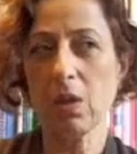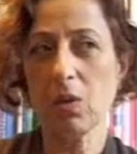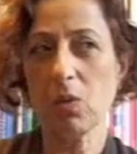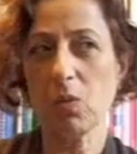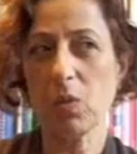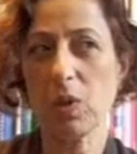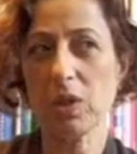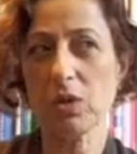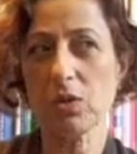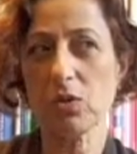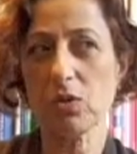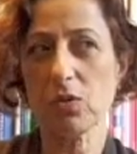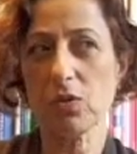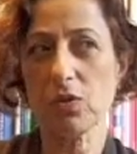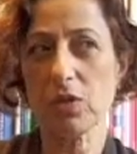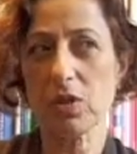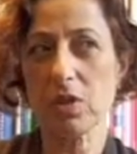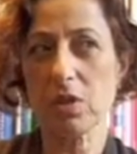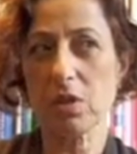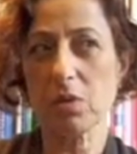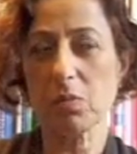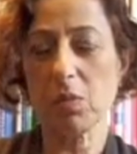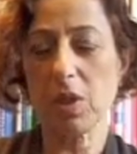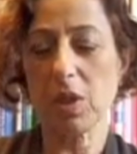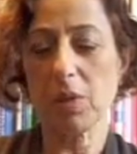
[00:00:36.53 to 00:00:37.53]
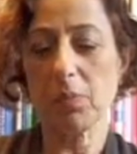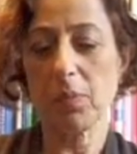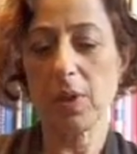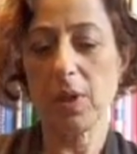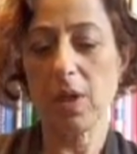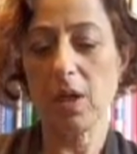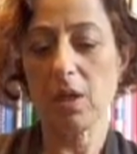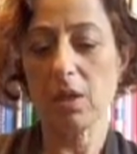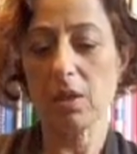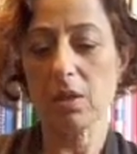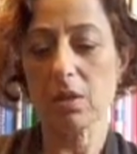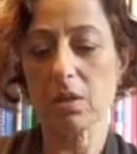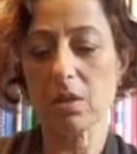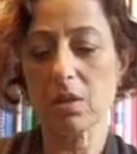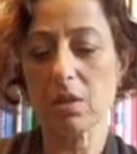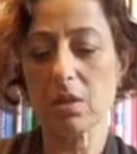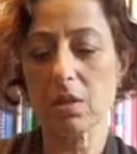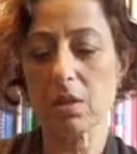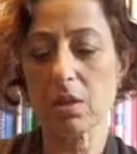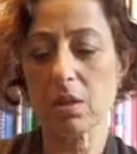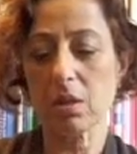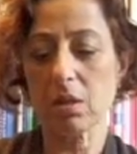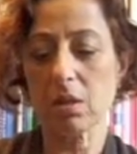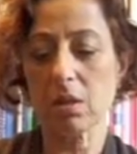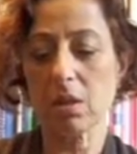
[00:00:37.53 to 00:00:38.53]
went to visit my parents
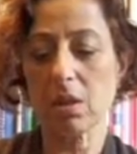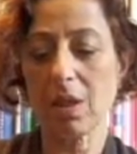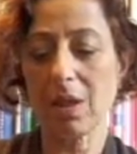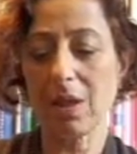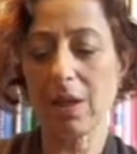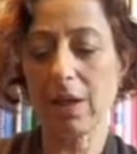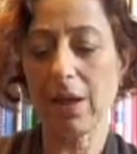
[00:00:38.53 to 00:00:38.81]
and